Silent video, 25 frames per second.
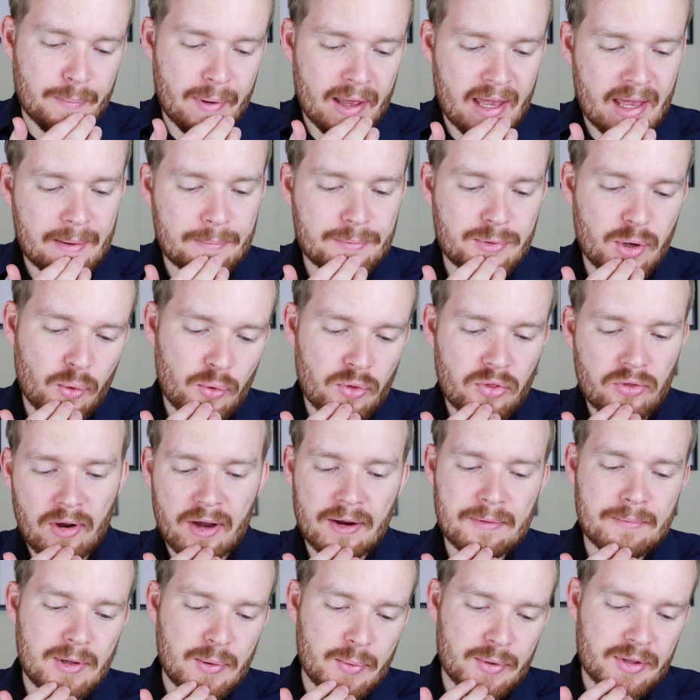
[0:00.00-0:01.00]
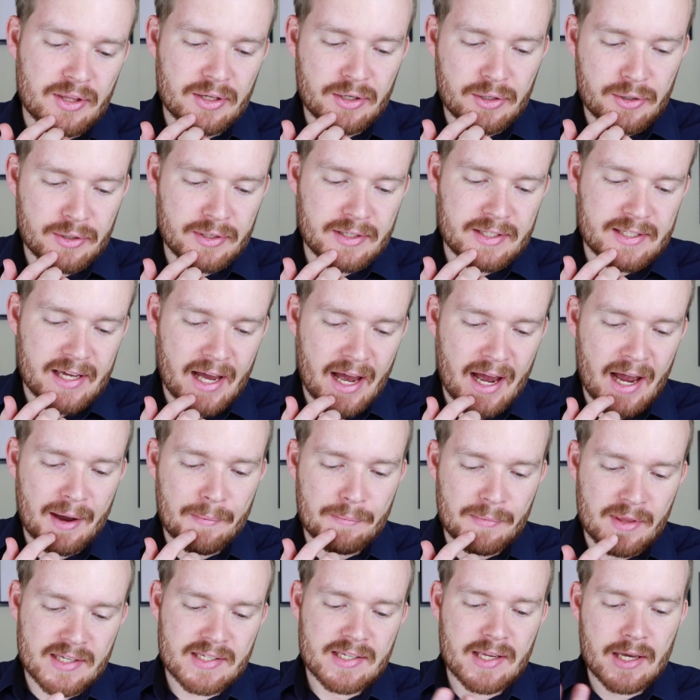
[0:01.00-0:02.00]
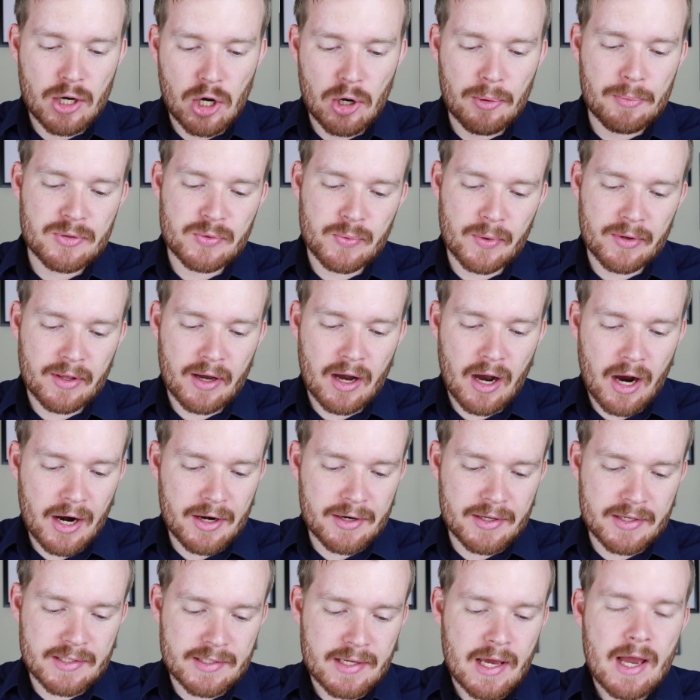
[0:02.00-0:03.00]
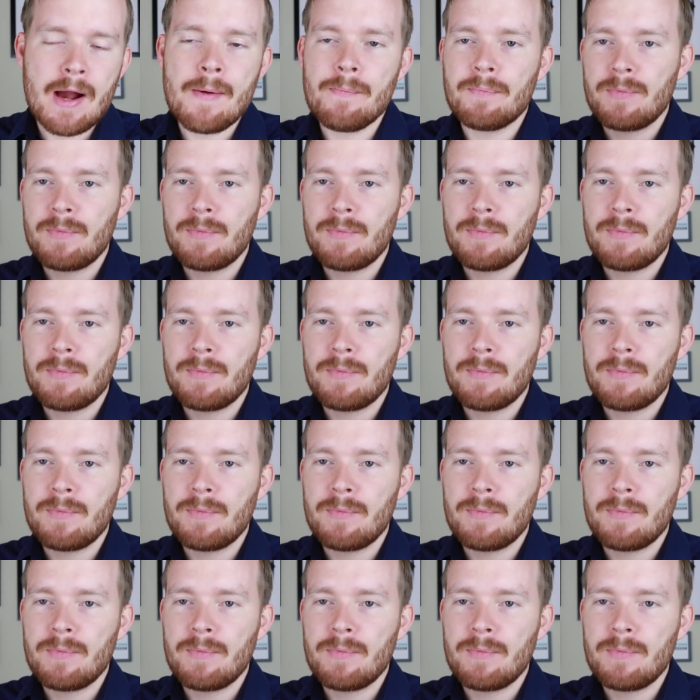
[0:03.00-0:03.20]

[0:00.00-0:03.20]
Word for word: Babe, don't threaten me with a good time. They say home is where the heart is.